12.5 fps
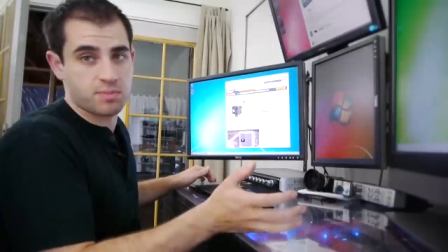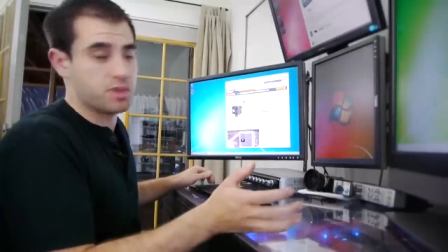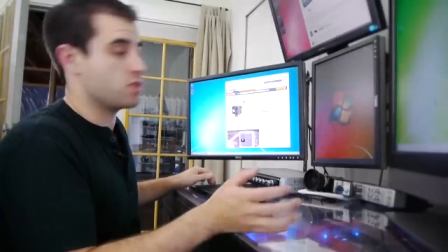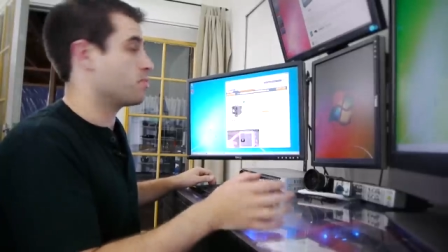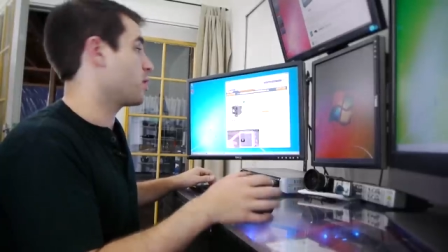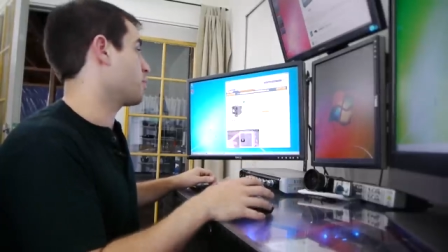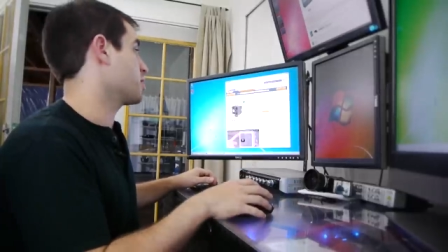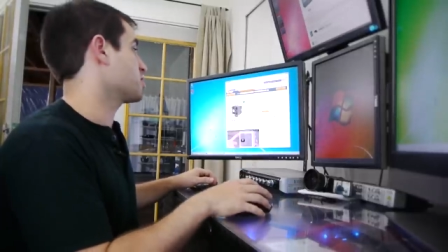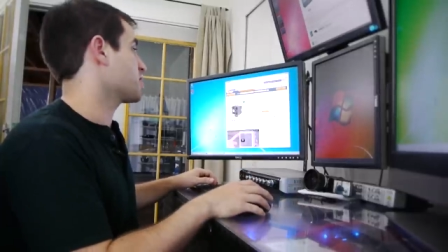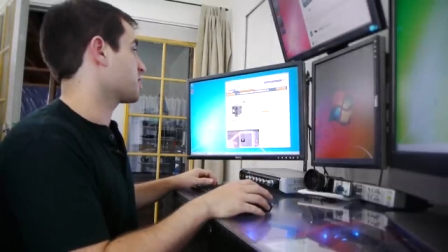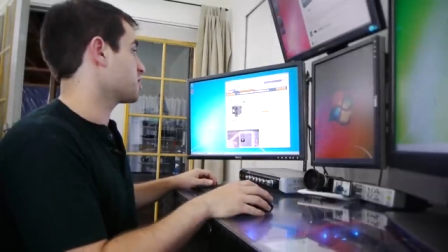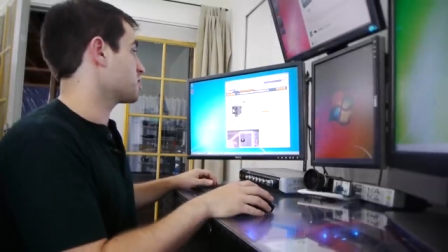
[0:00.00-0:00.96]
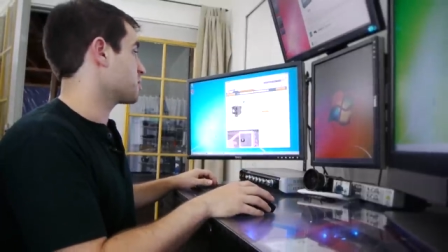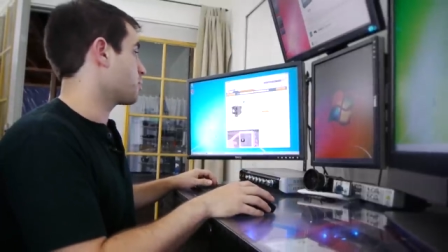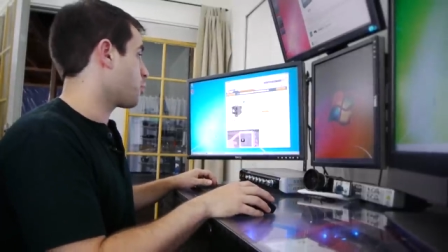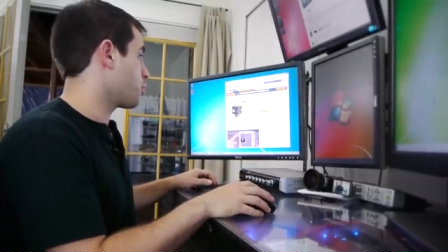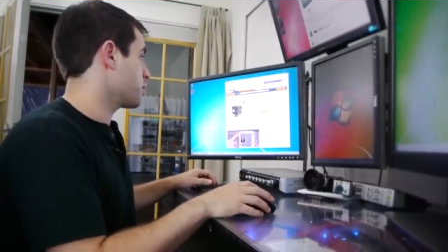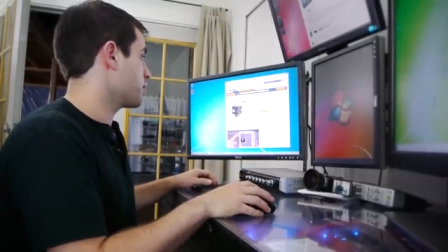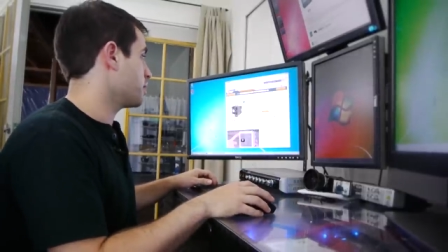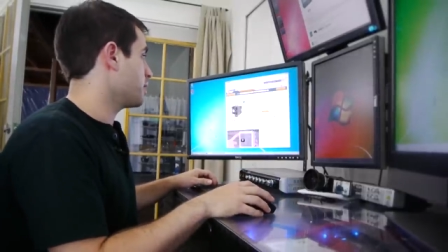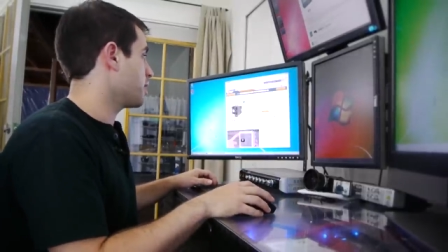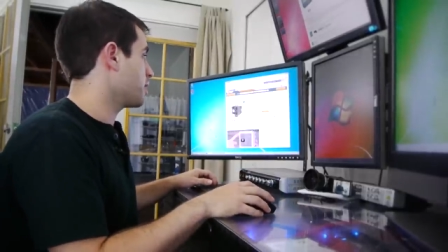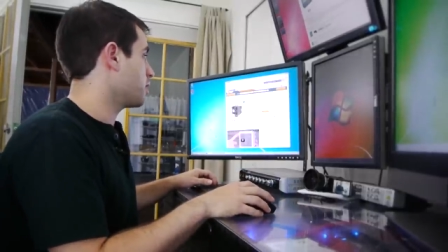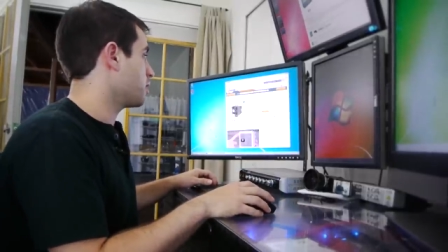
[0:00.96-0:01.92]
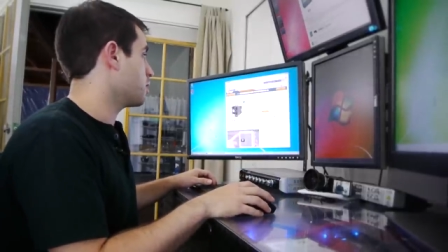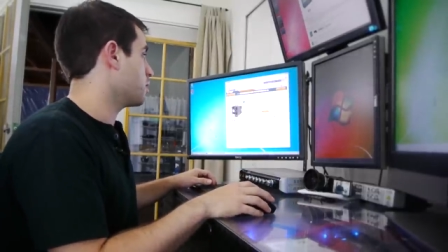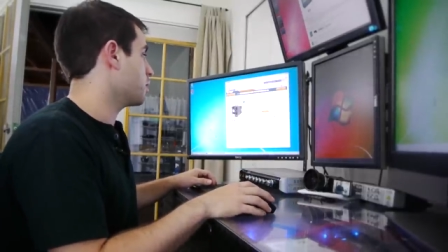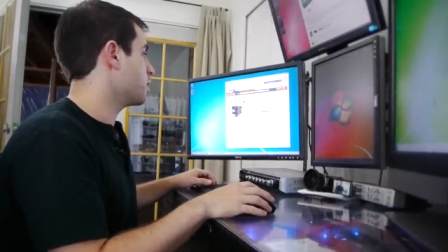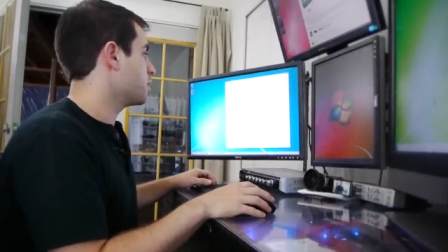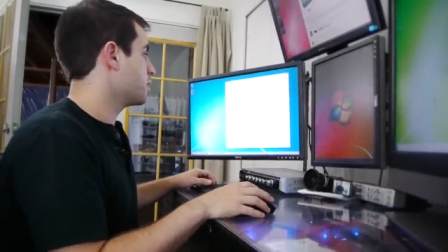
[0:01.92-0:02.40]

P U, you might want to check the support. Not all